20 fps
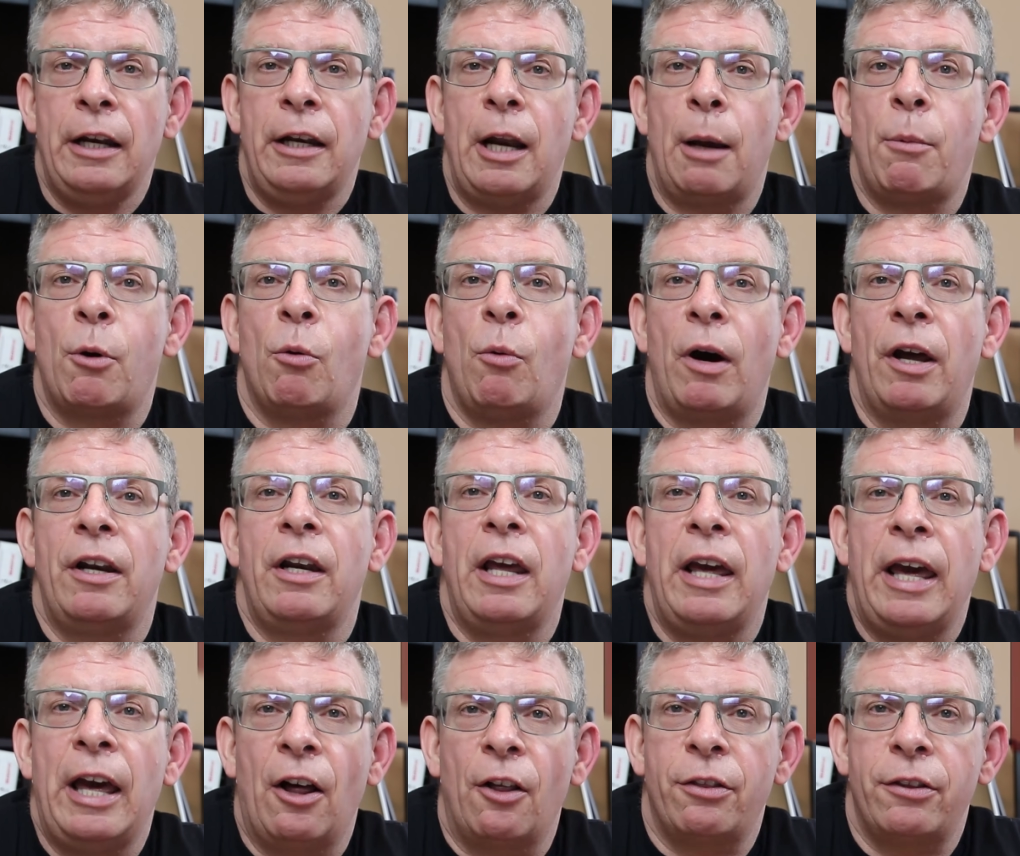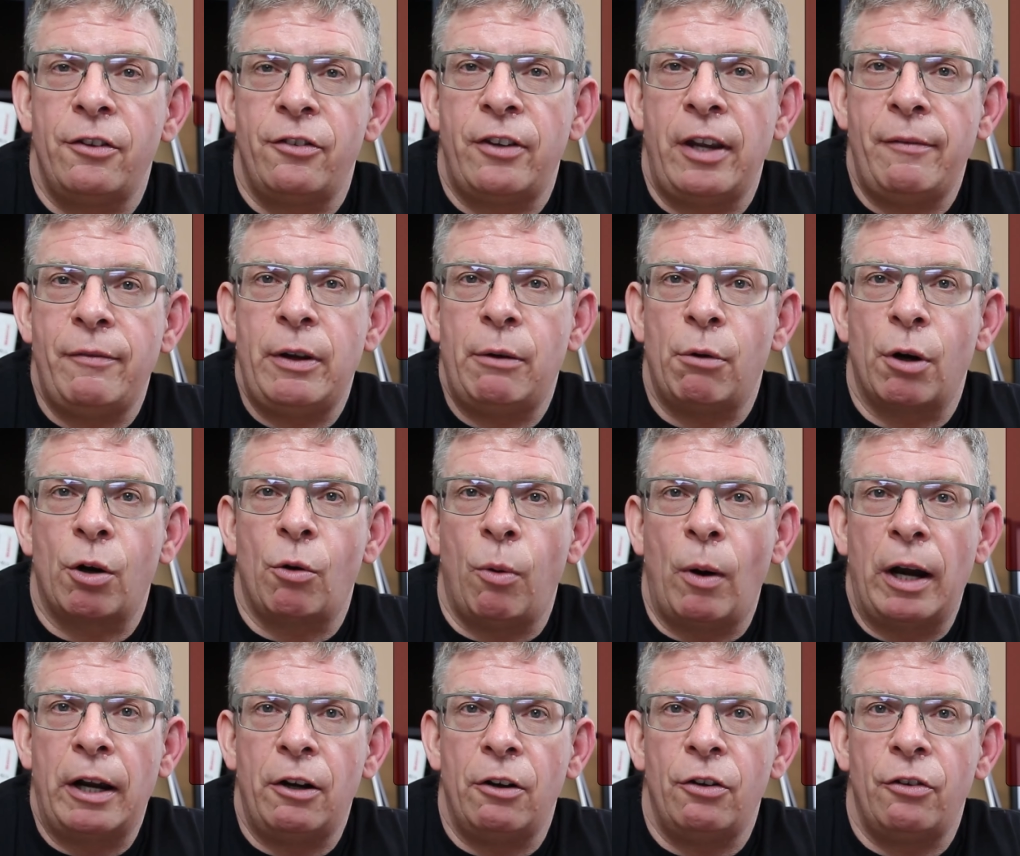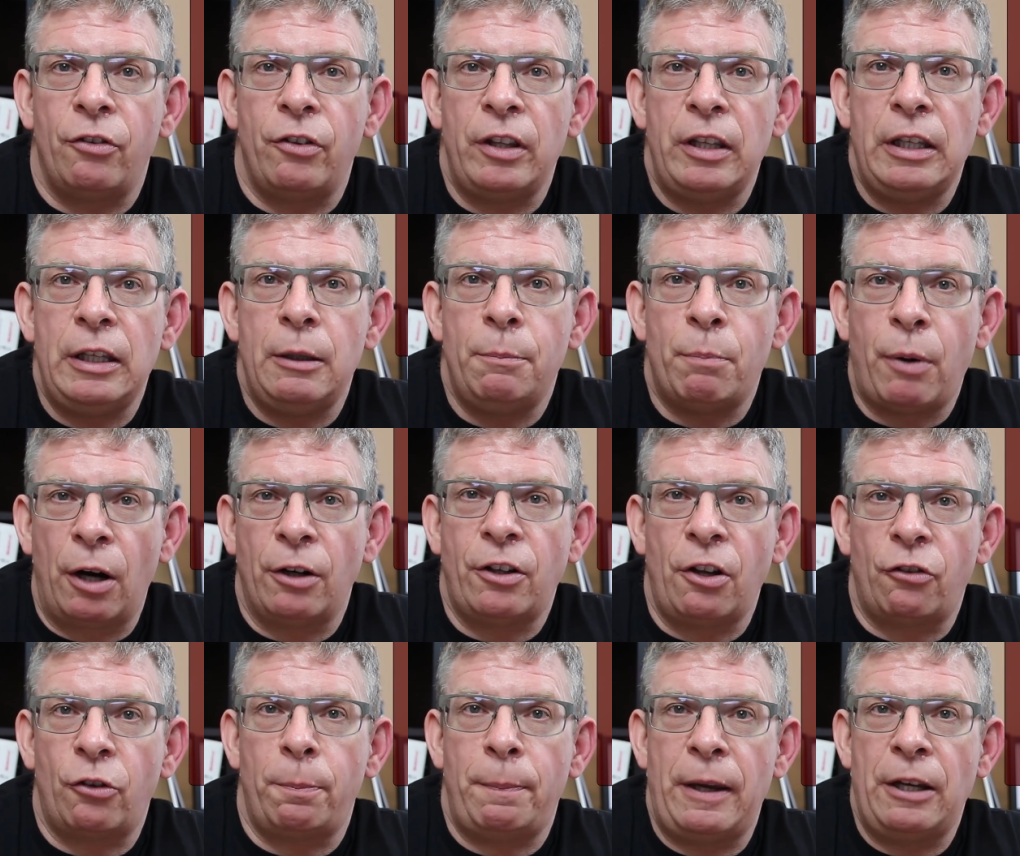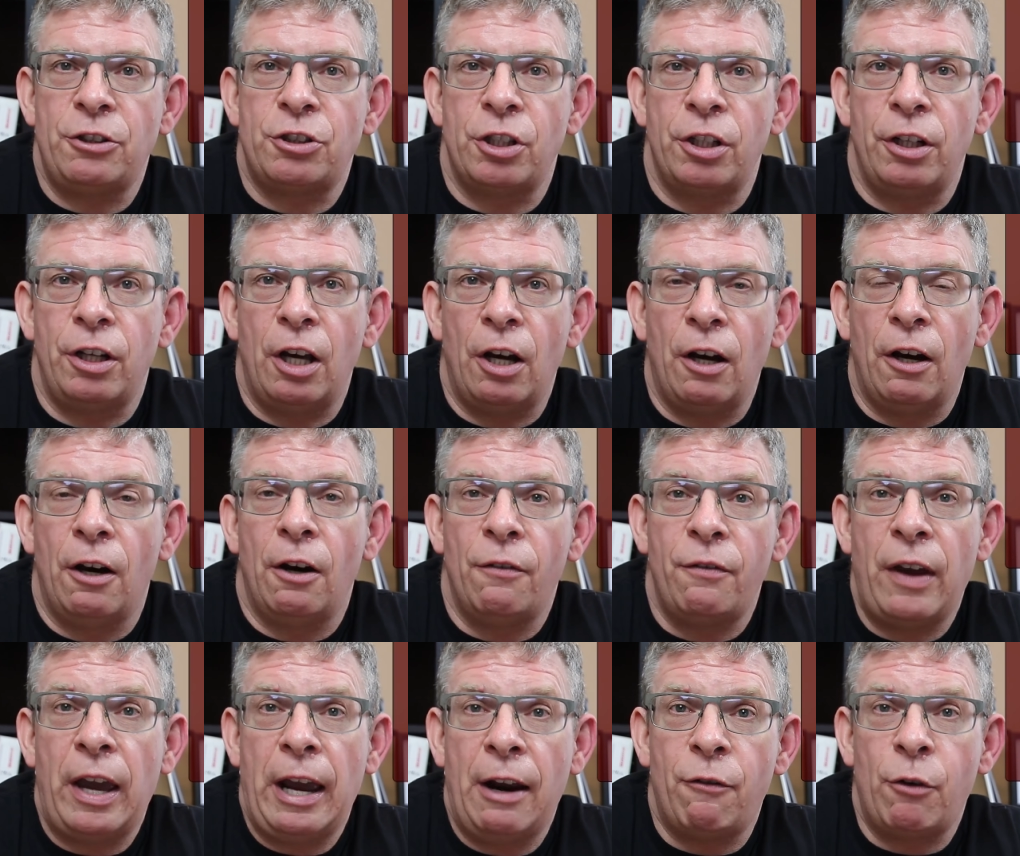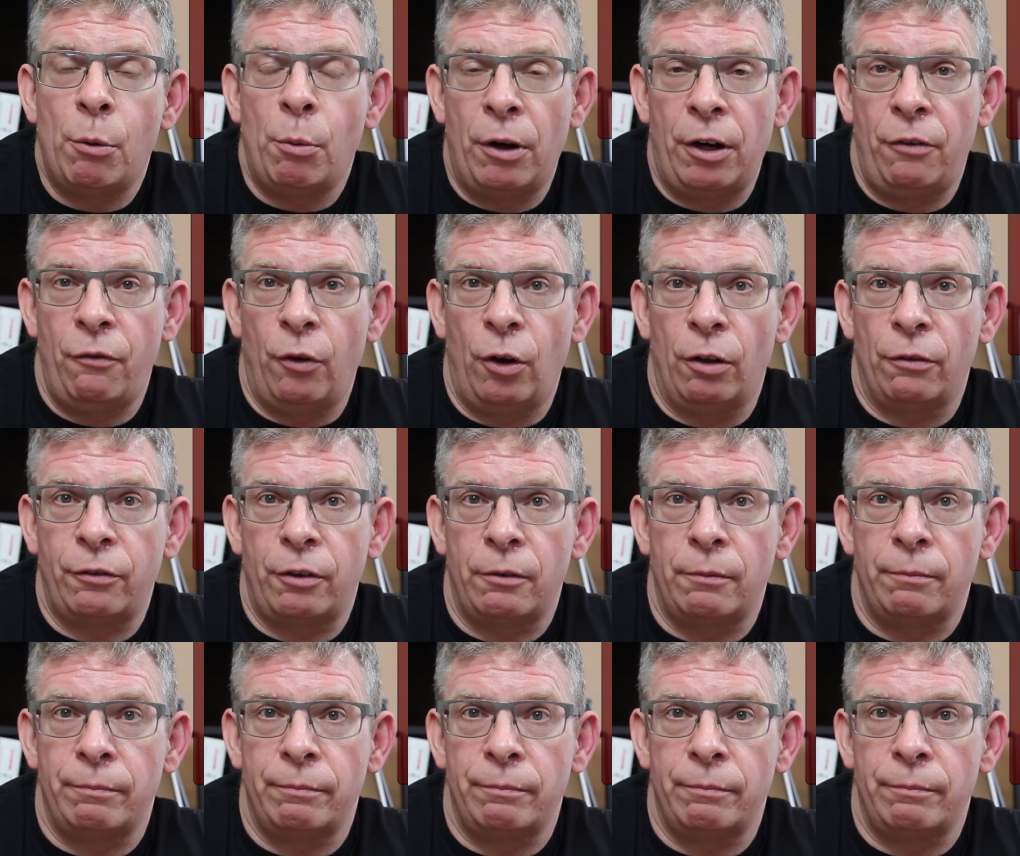number 1, health and safety requires the participation of everyone involved.